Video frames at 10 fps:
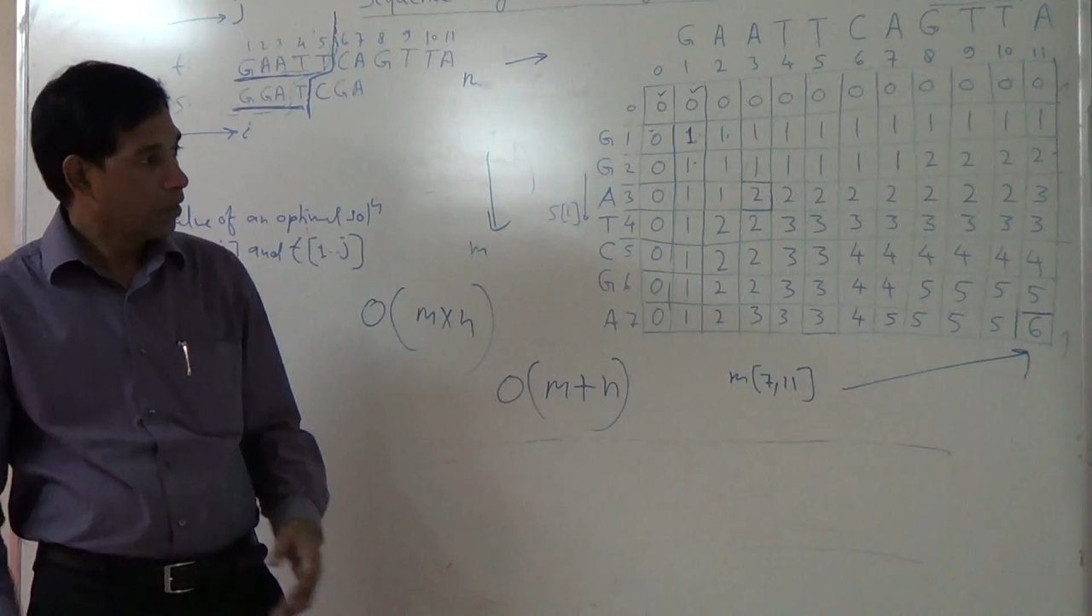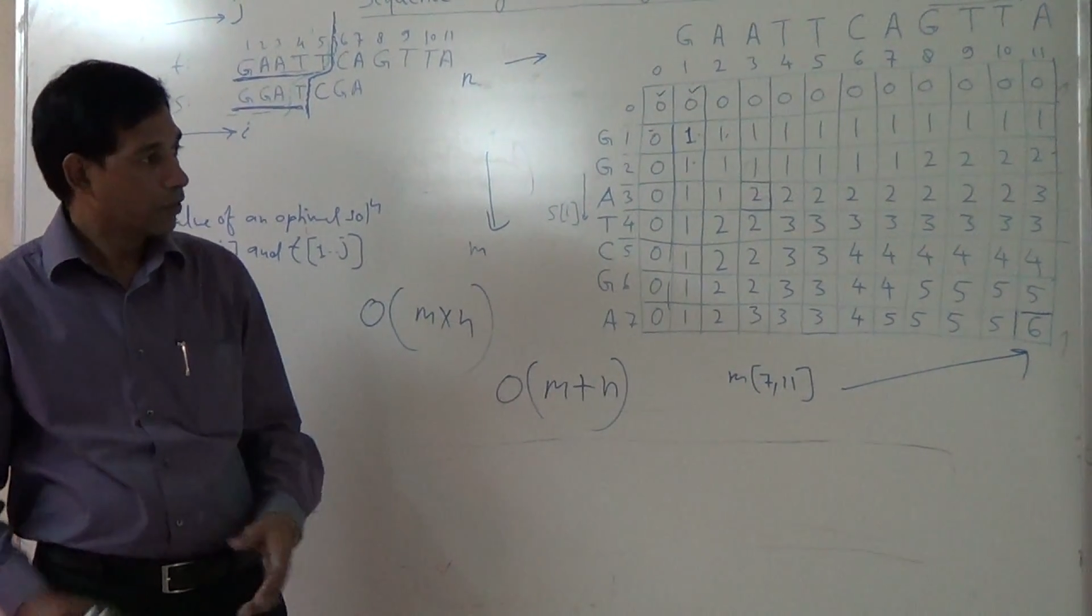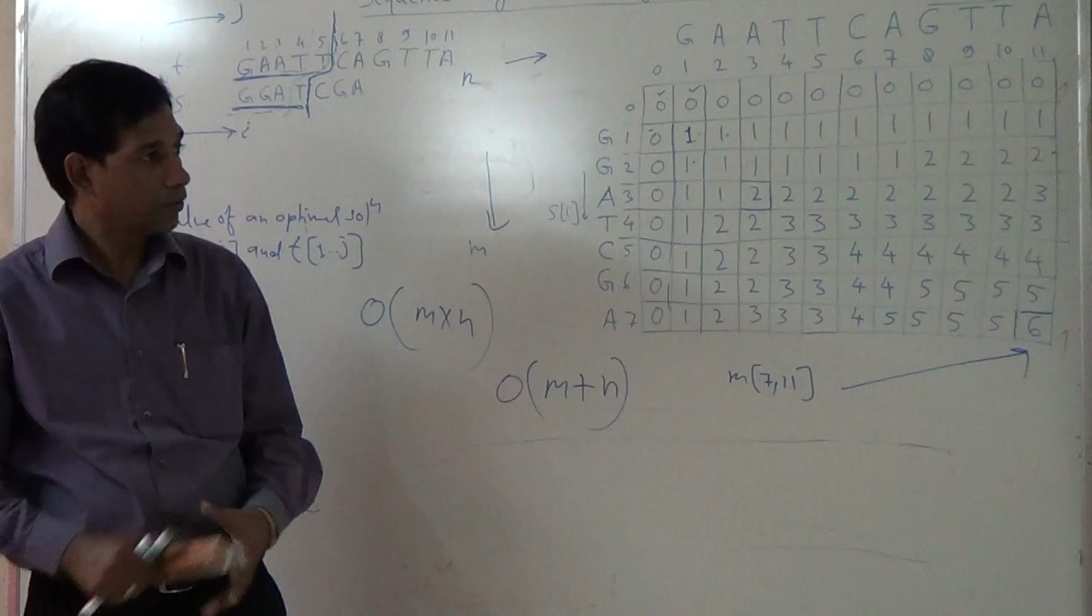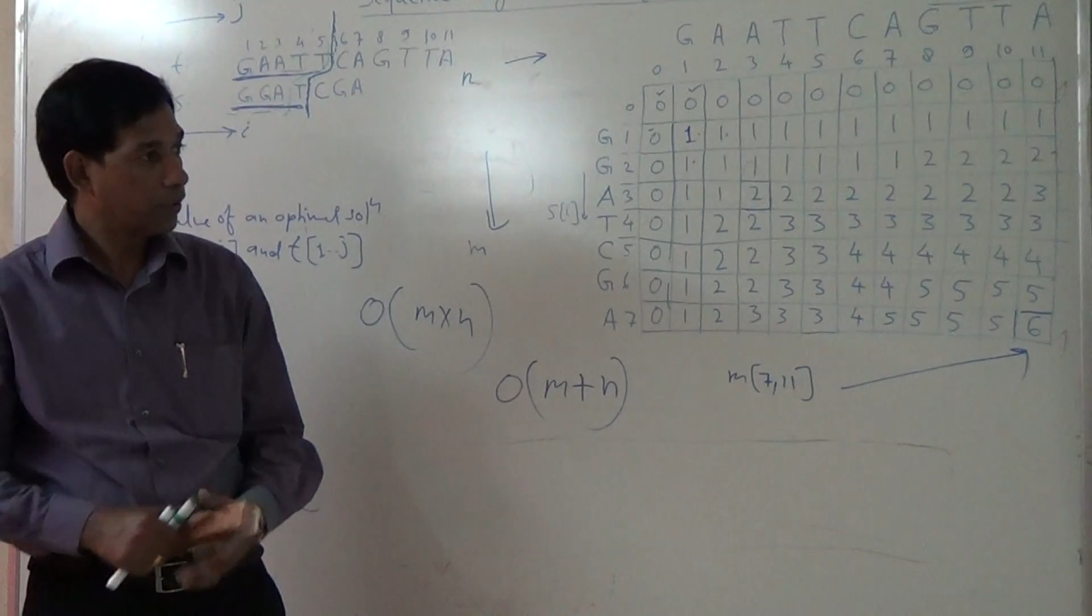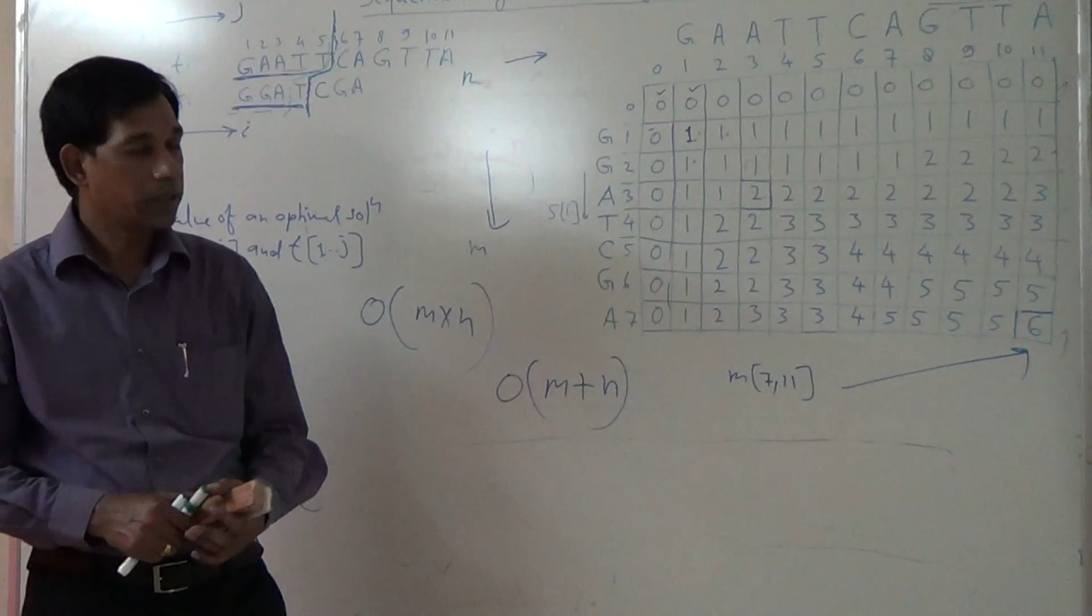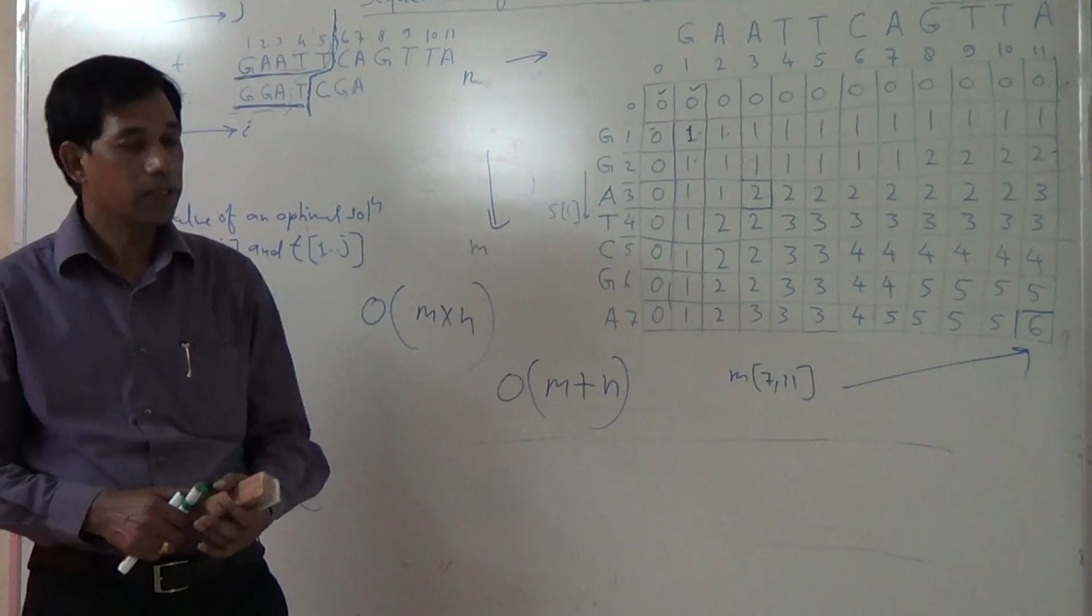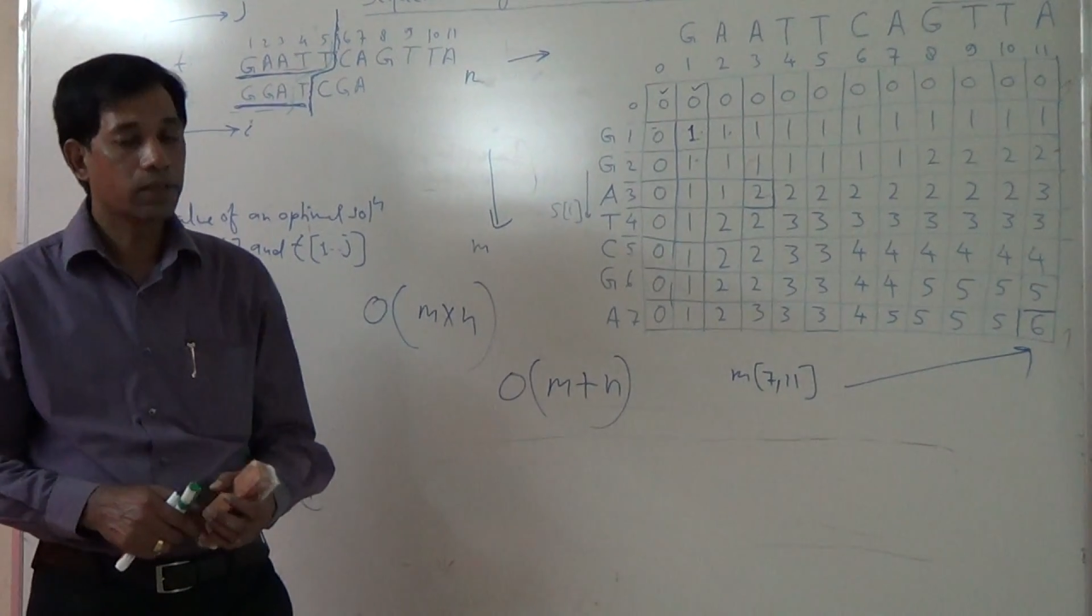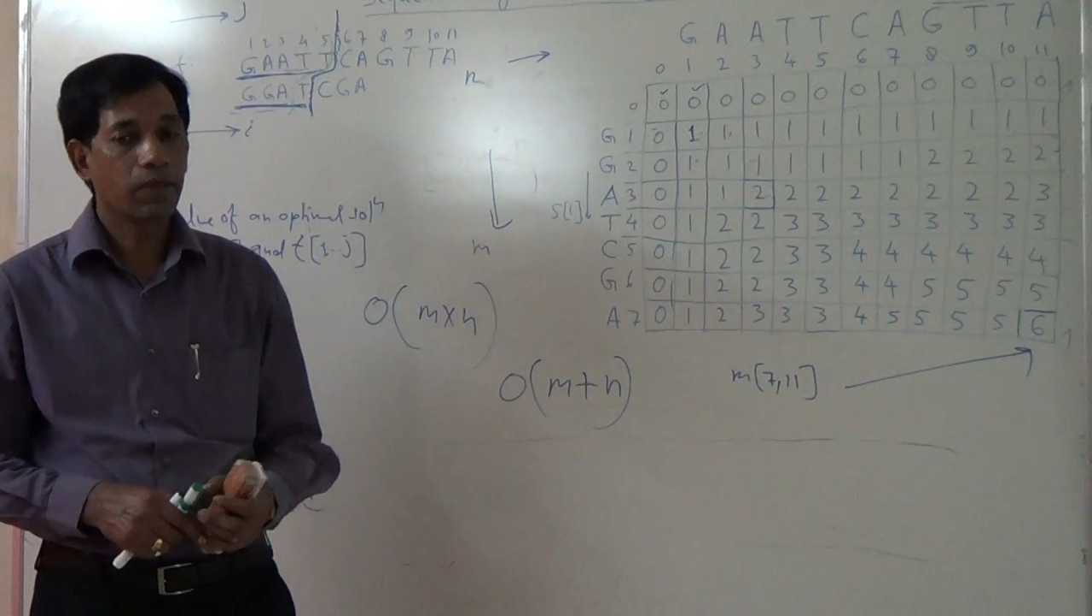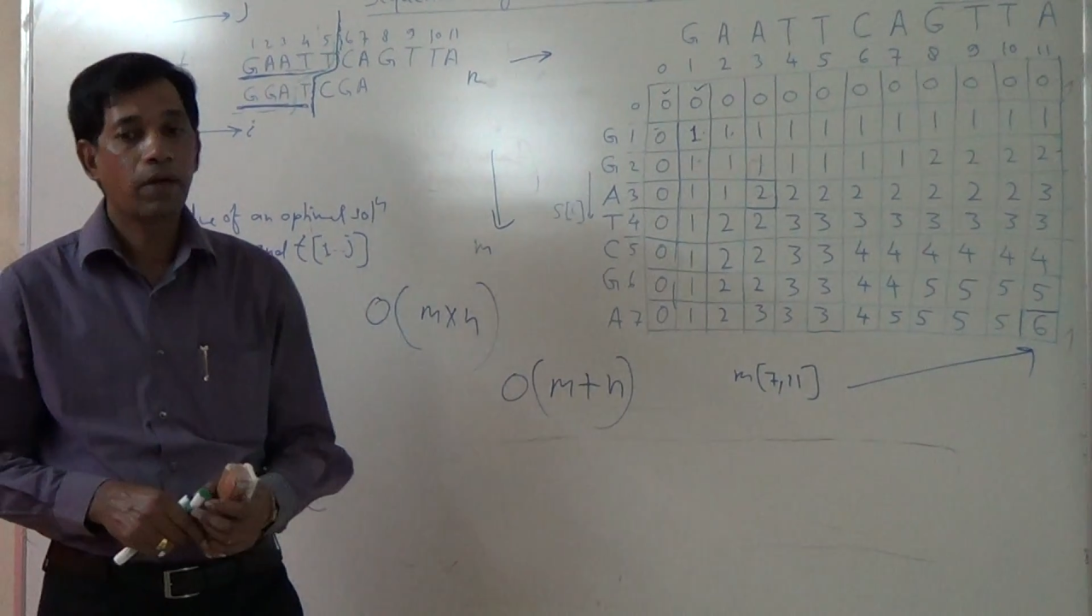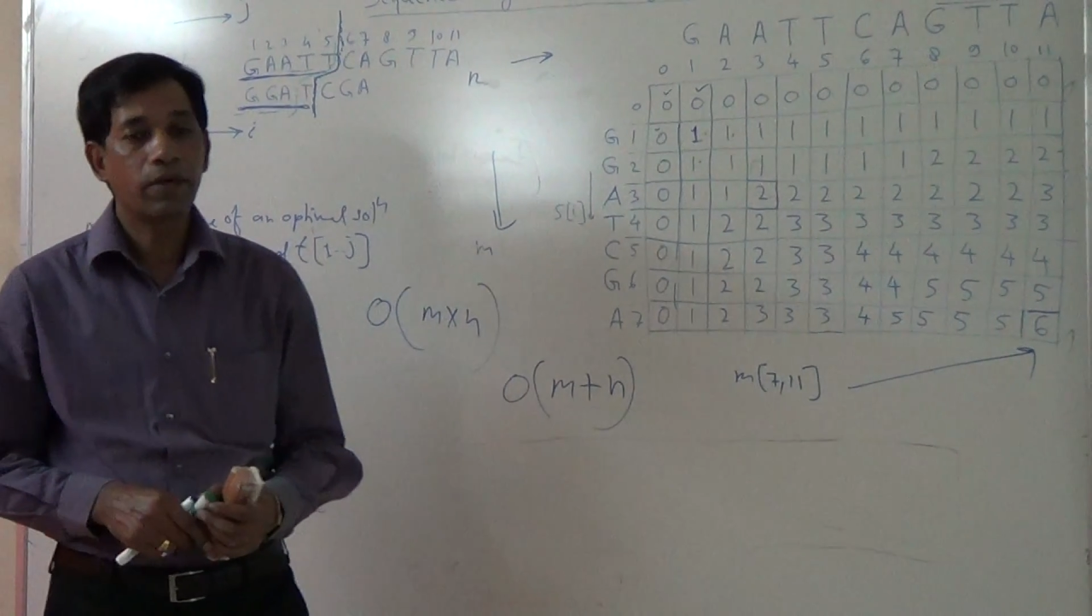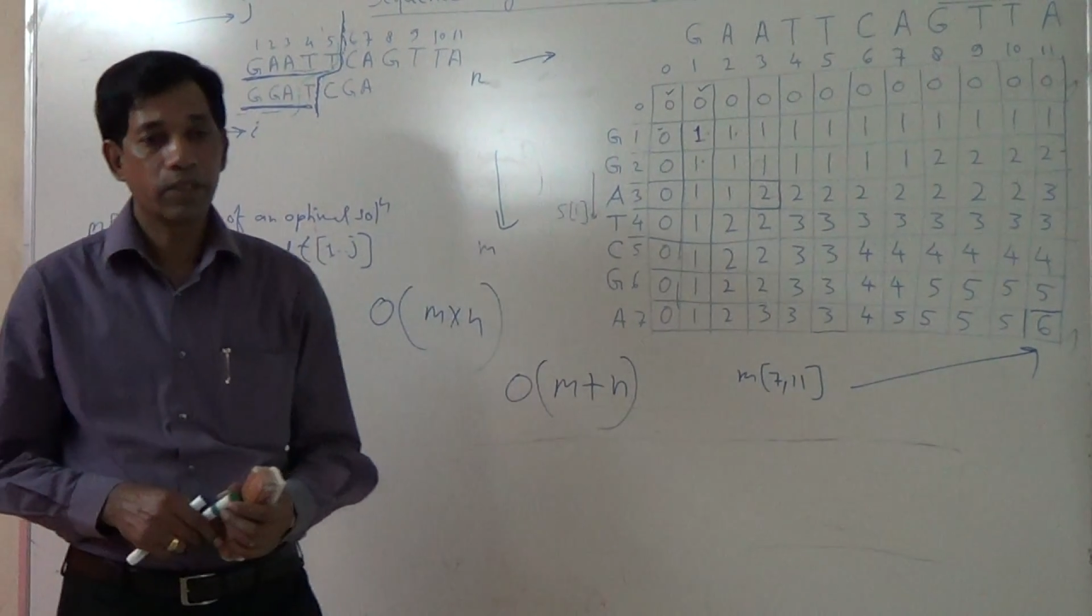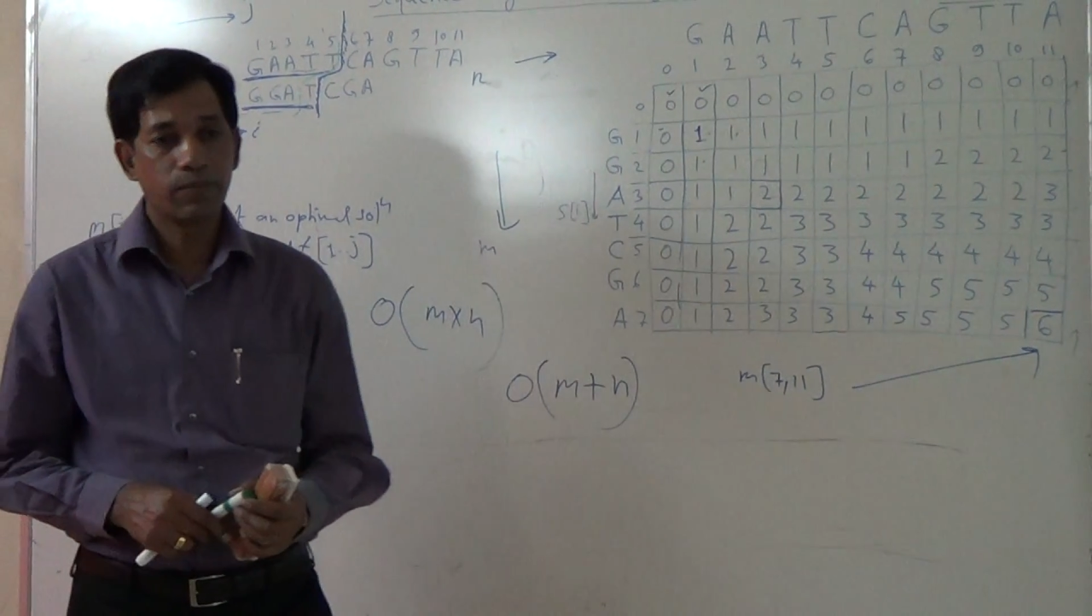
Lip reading: So this is large